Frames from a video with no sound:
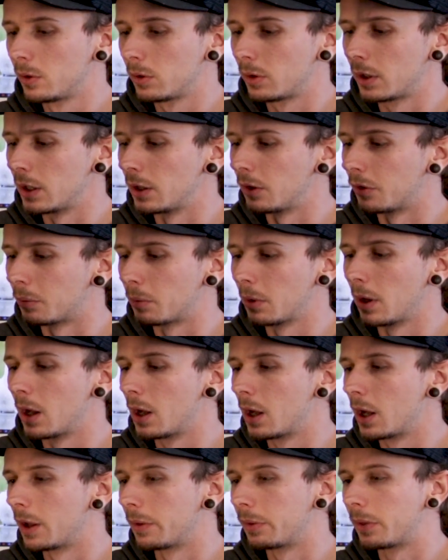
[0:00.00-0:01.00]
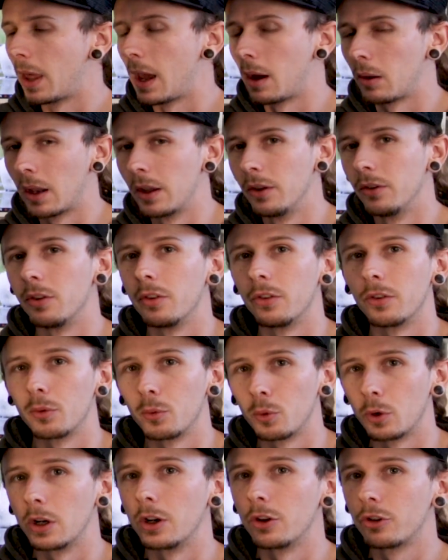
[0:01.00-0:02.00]
These L lenses are
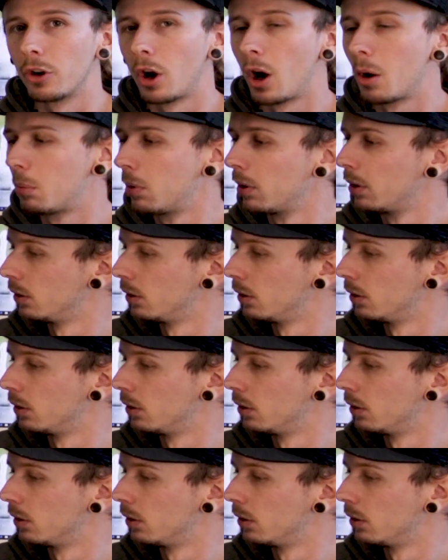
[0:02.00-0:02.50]
really sharp.